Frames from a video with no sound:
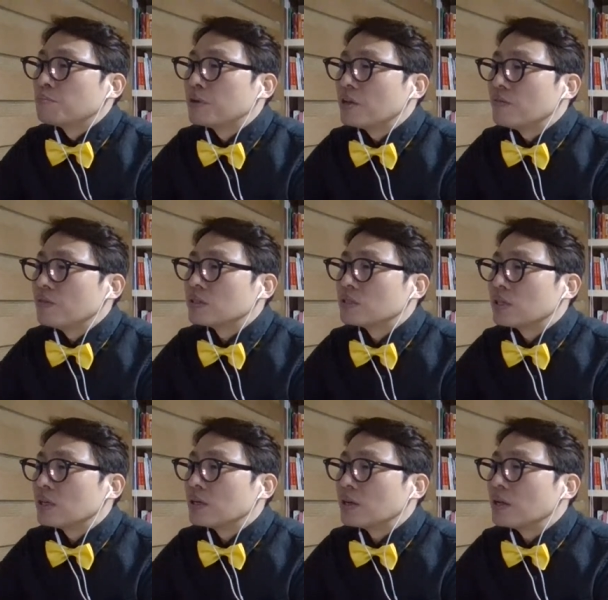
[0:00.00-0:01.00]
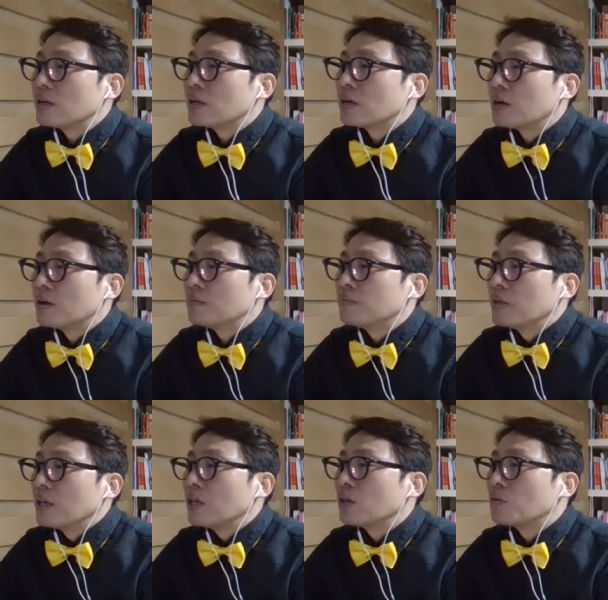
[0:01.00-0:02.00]
previous year income
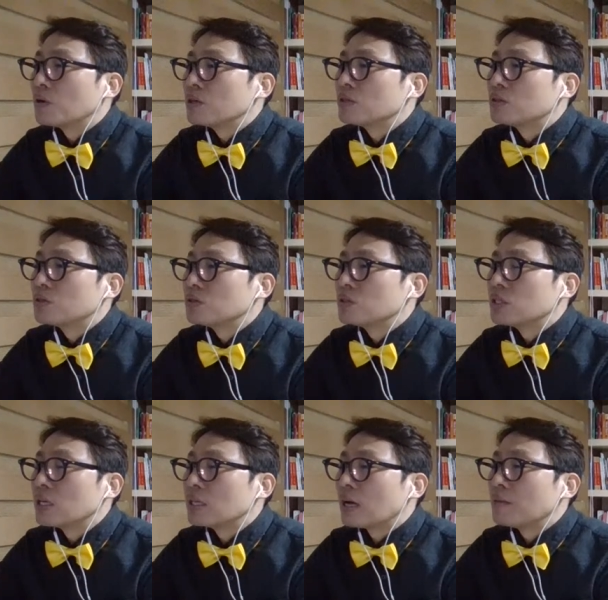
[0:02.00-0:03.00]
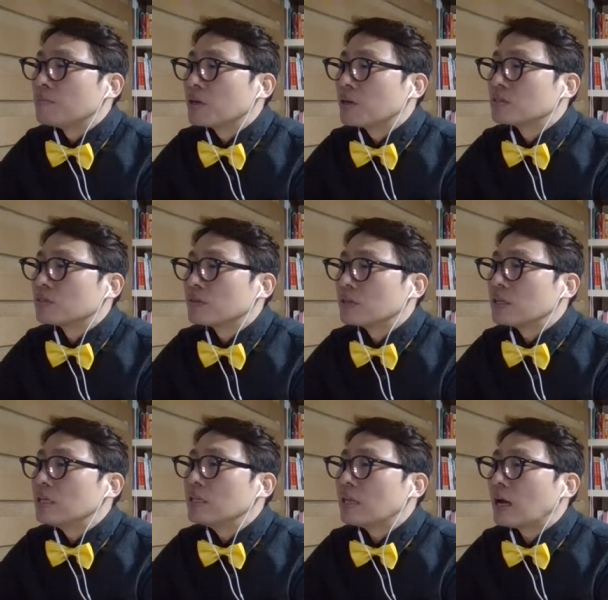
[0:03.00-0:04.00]
equal to GNI because of our
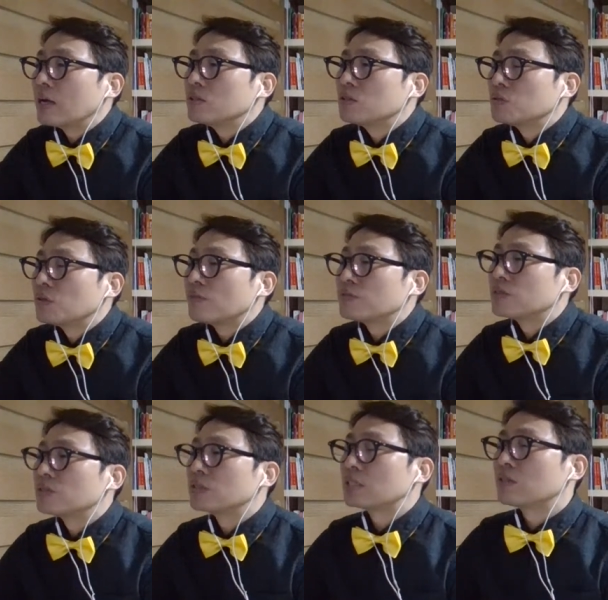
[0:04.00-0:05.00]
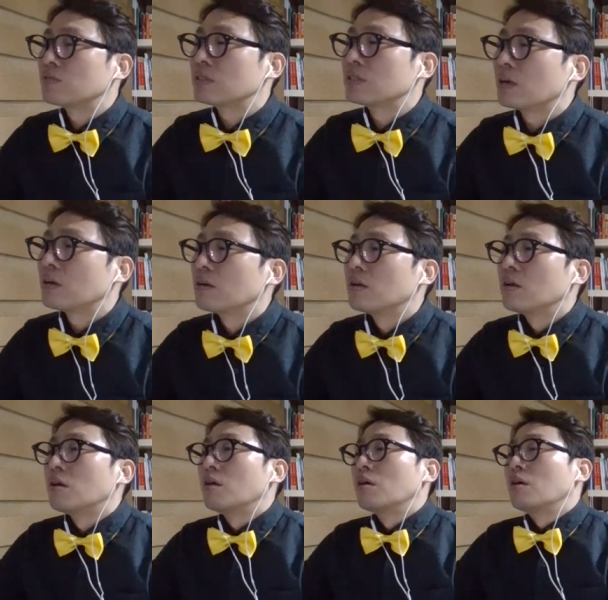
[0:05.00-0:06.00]
E9 to F26 visa.
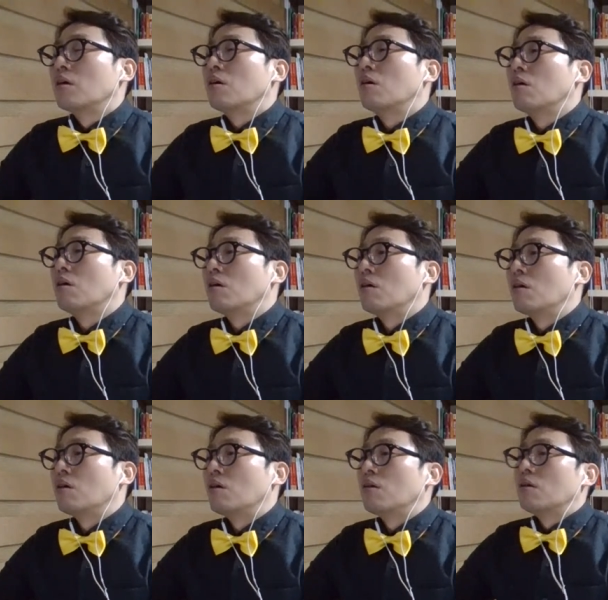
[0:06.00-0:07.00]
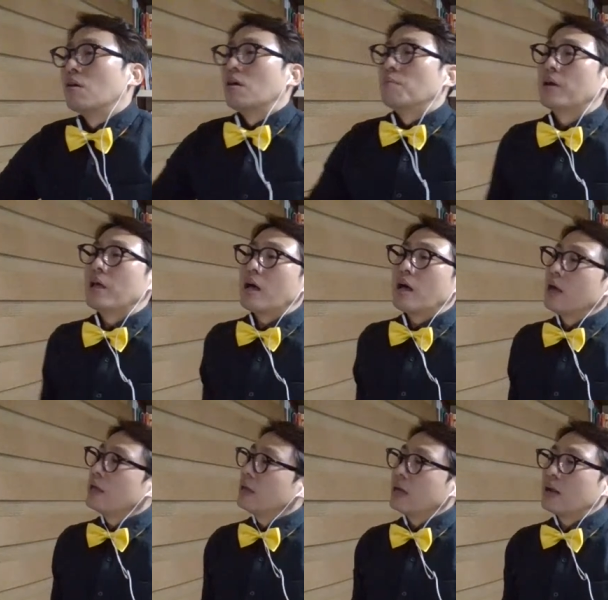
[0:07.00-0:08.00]
But
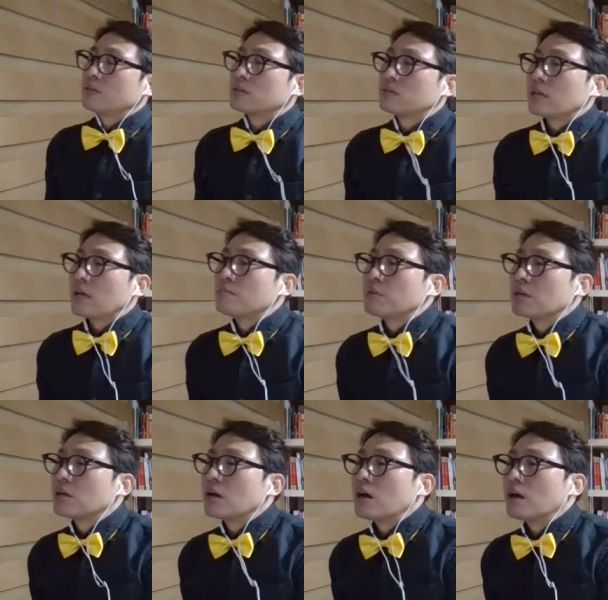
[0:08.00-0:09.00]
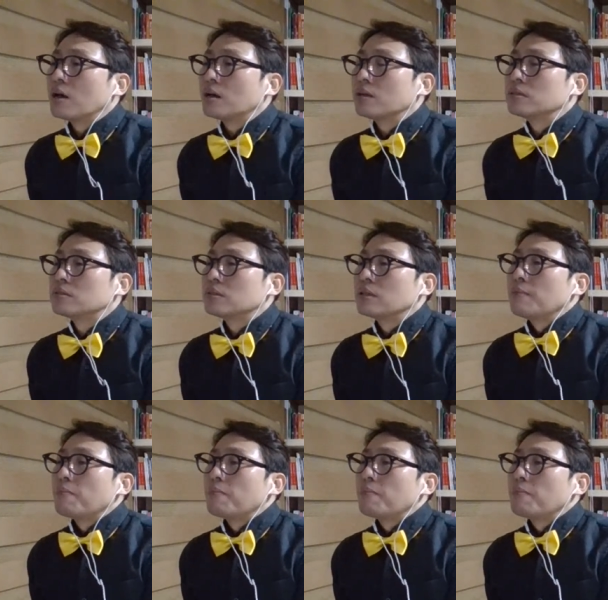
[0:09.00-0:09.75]
I can understand because